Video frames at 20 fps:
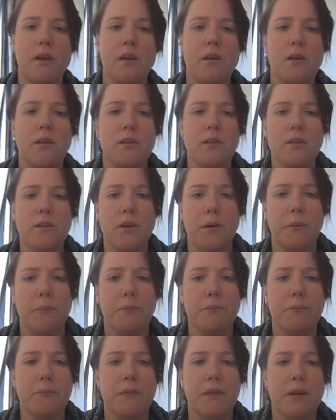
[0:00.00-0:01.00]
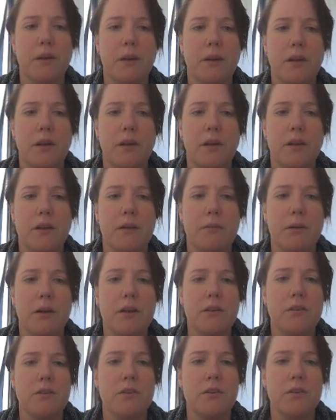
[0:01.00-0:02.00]
So the
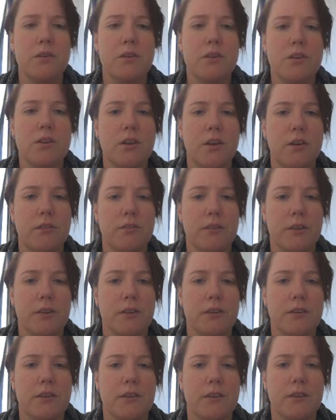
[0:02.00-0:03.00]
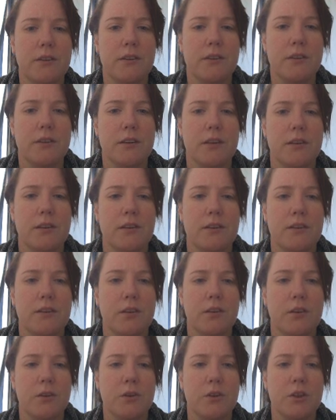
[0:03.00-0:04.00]
person who discovered the
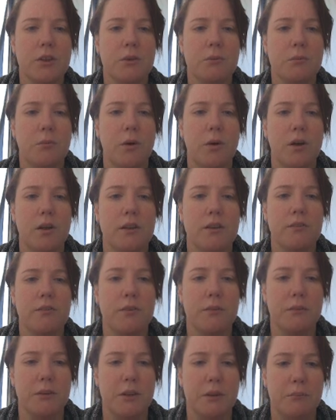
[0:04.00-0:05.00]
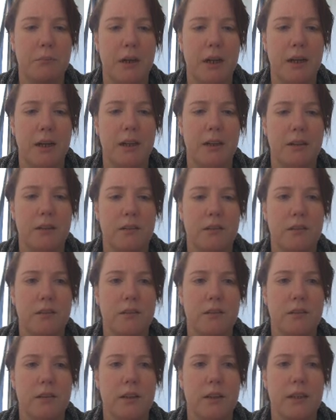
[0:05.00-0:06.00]
solution was from Japan.
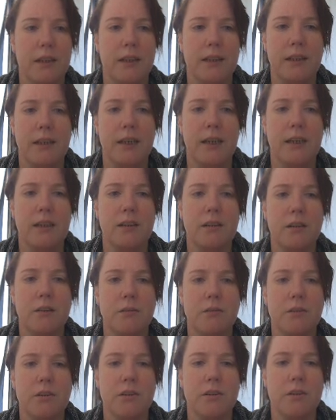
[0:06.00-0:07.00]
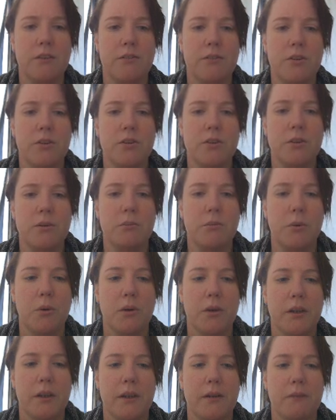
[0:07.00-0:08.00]
Okay, again, I'm just giving you some
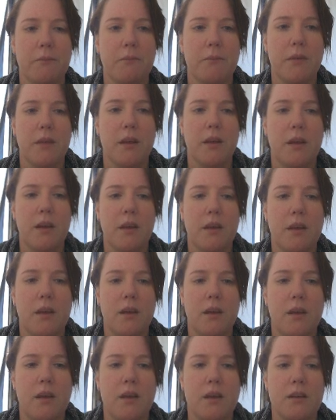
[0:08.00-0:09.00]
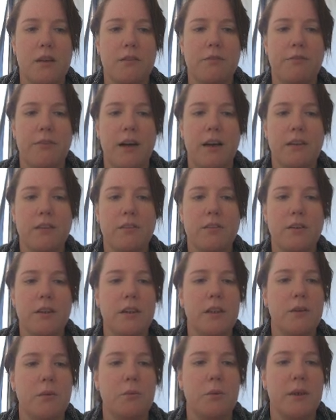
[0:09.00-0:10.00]
more here. The
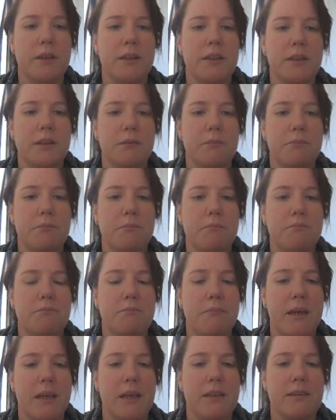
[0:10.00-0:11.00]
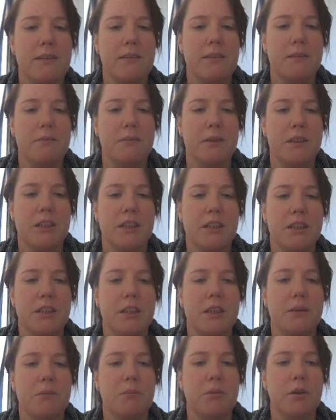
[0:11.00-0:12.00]
factory which makes the
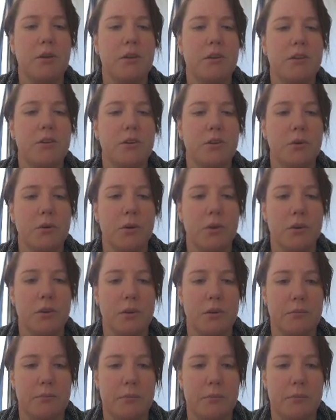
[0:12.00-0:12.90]
machine employs 200